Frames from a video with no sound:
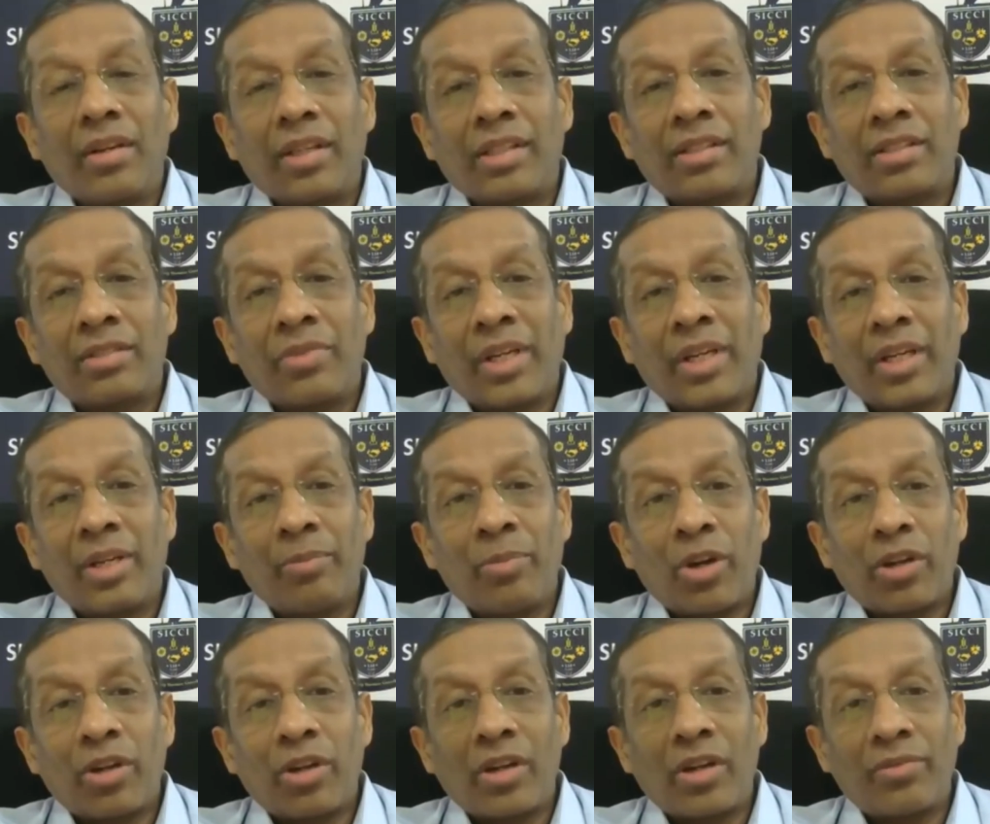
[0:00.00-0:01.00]
it's very
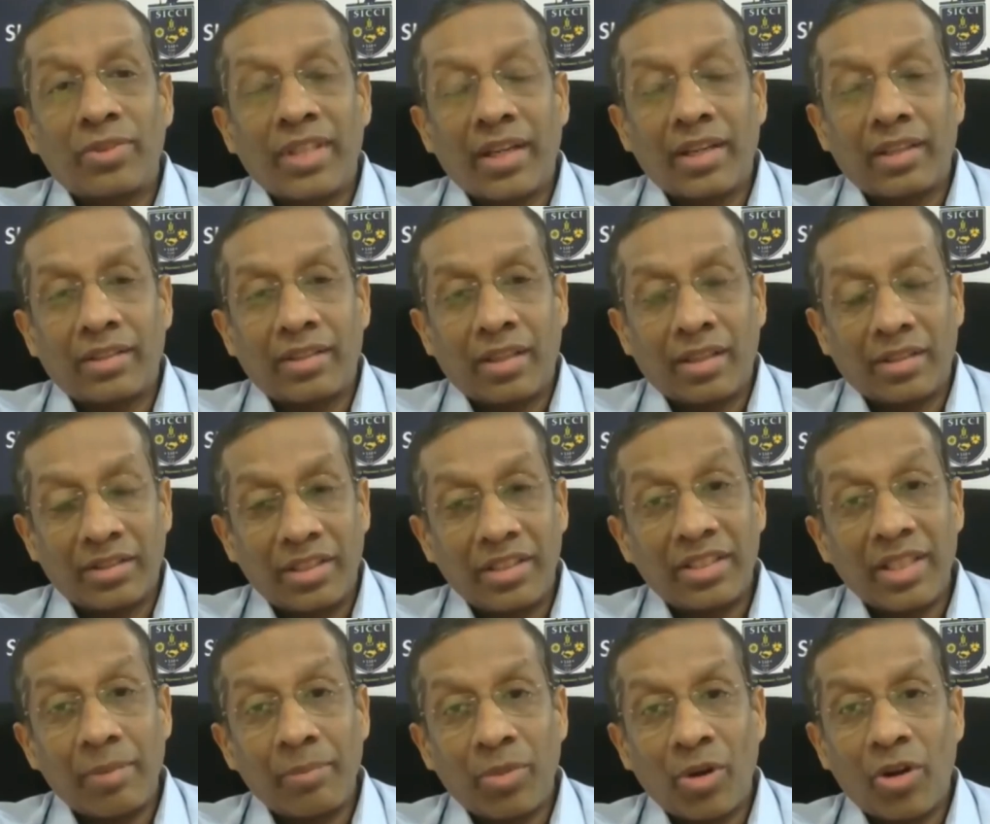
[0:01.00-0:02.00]
important that
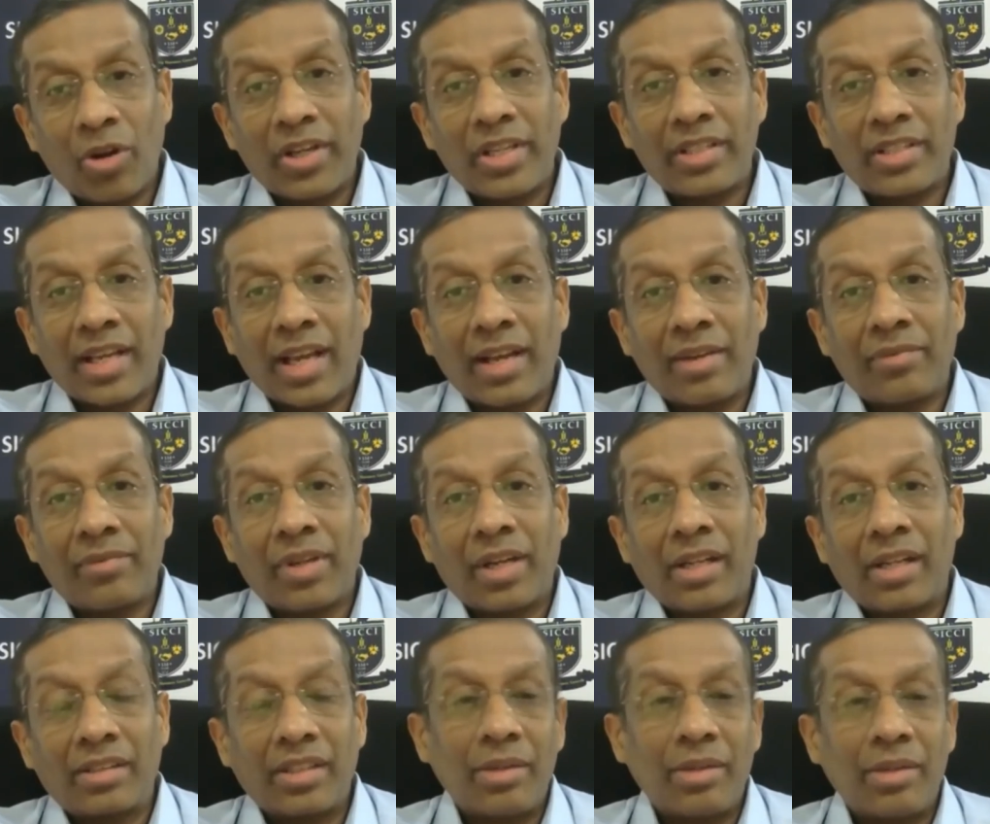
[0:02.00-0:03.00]
these employees have a
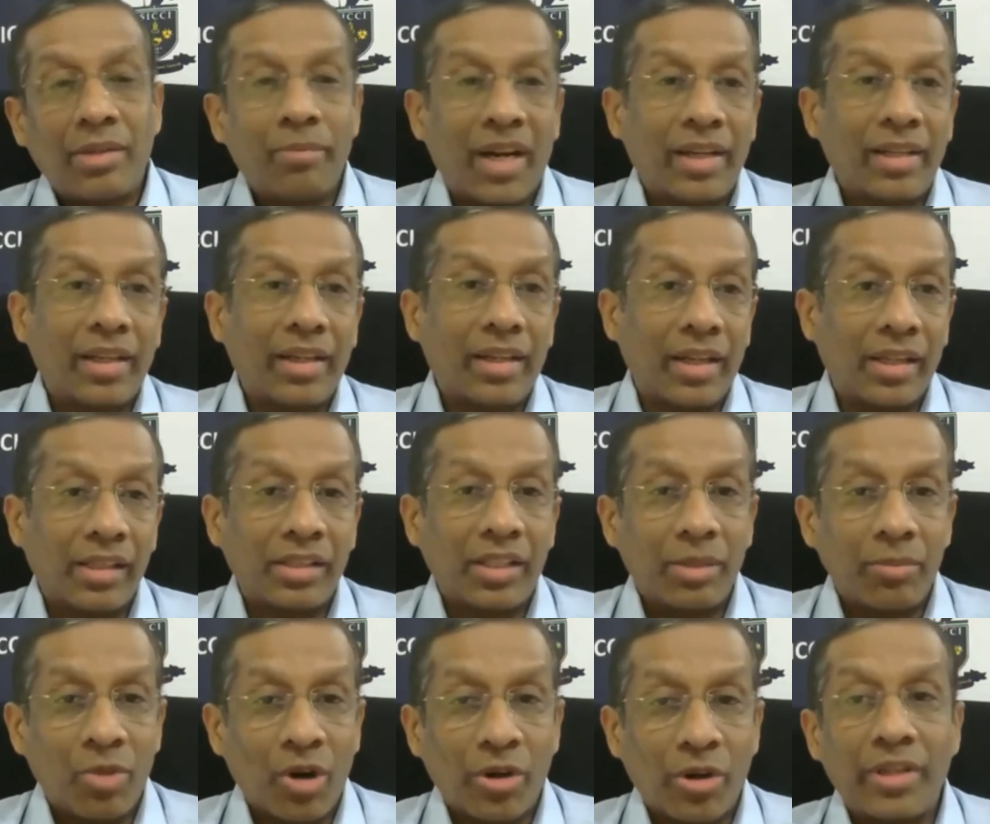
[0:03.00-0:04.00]
healthy mind and a
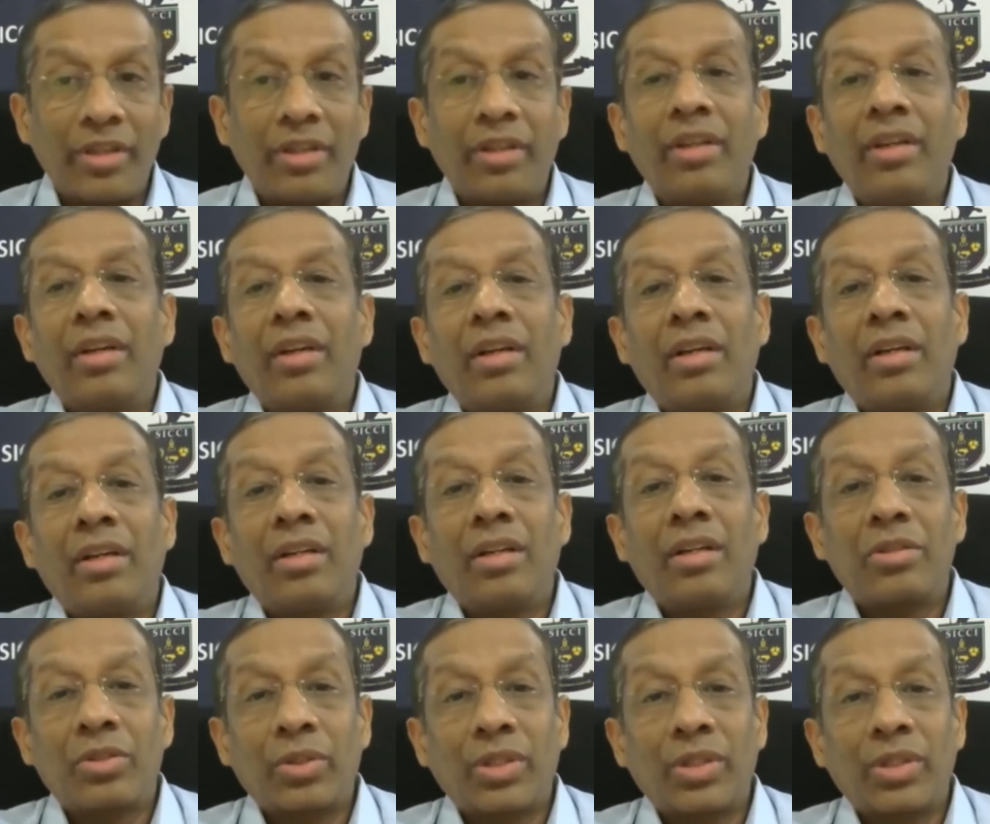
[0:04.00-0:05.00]
healthy body
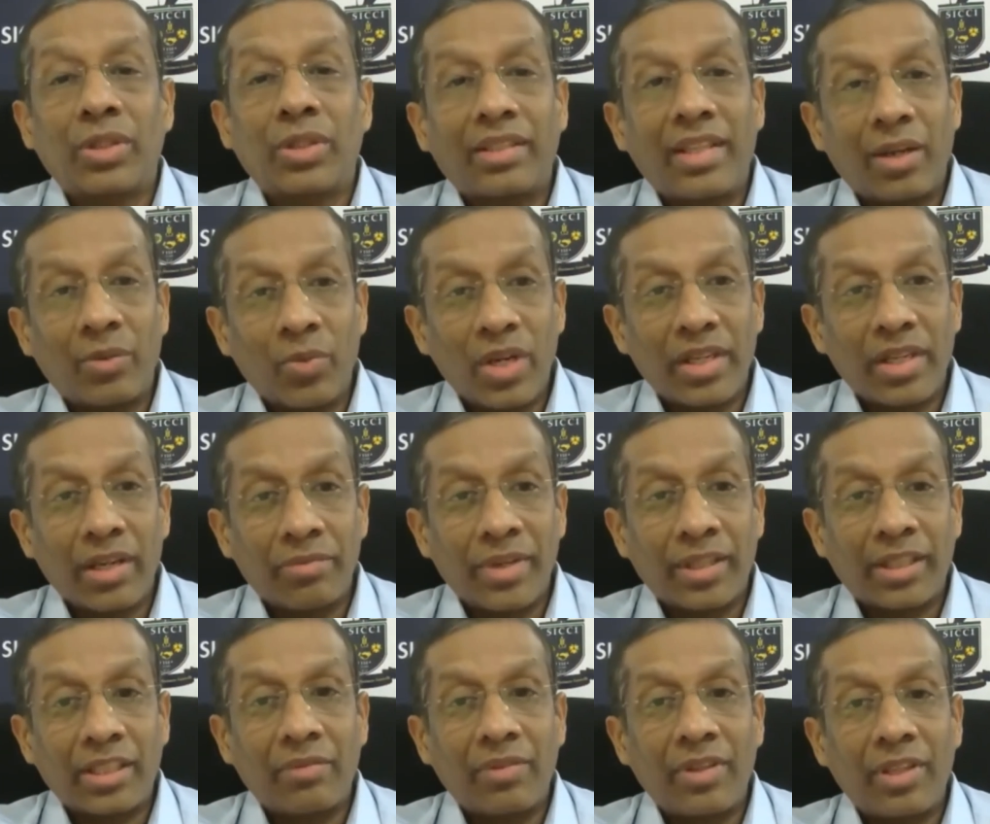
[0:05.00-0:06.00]
so that they can work
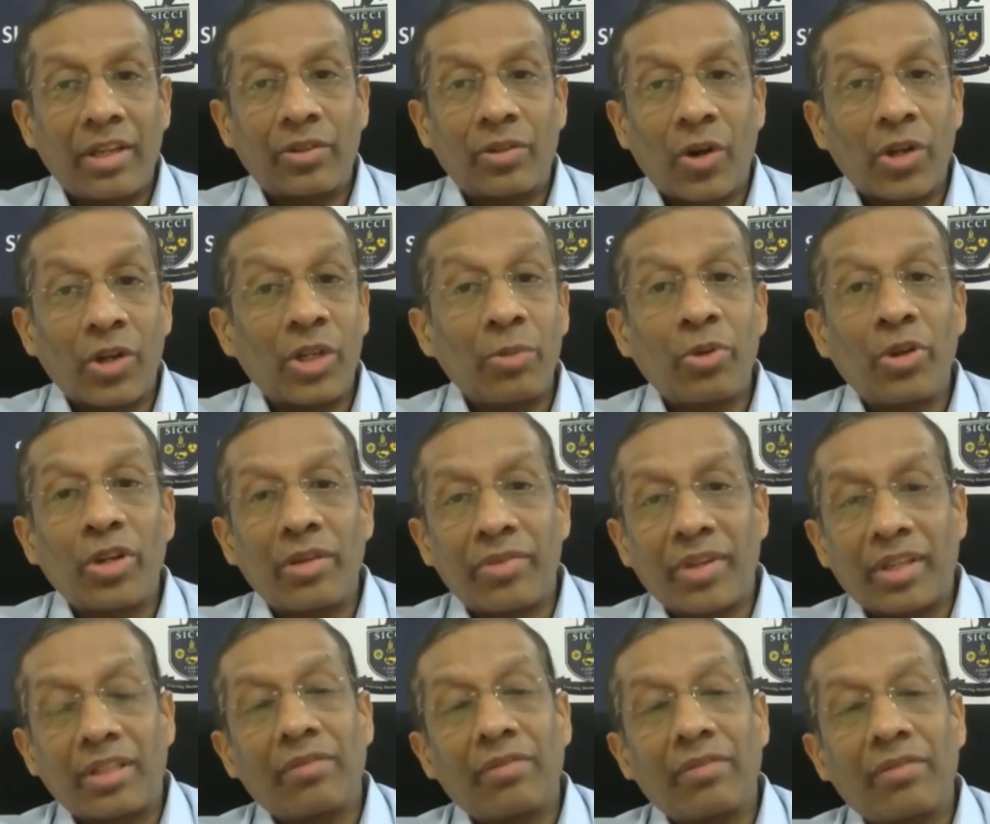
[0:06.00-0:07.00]
effectively and contribute
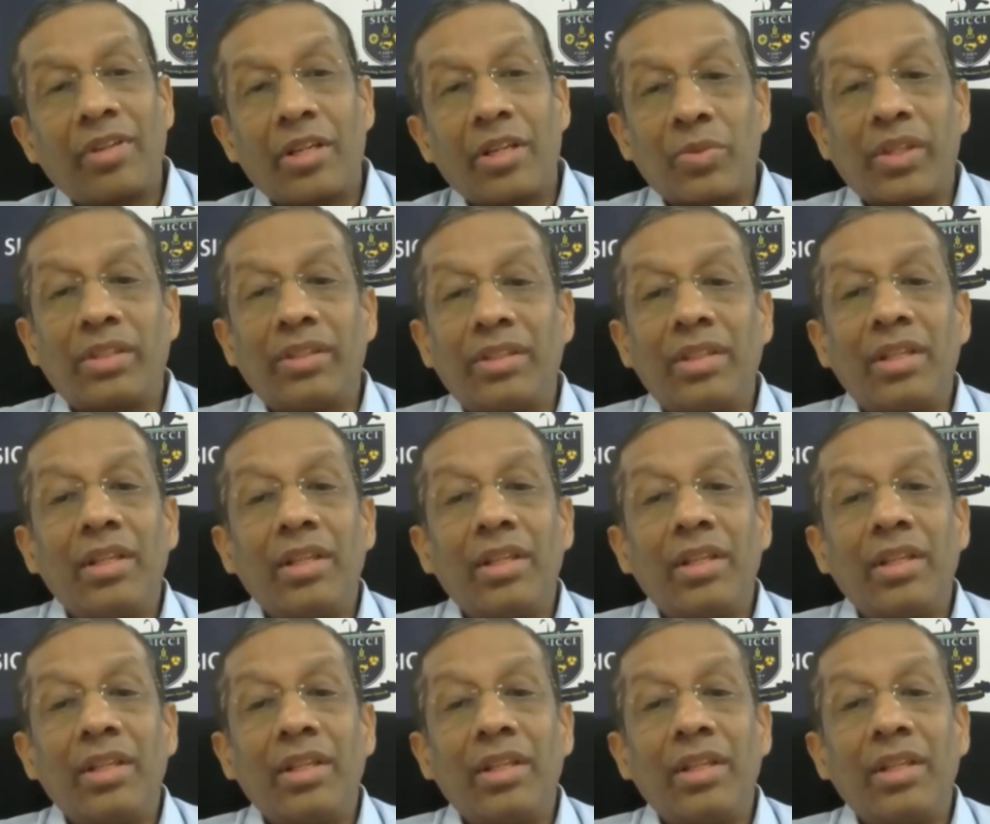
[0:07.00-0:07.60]
effectively as well.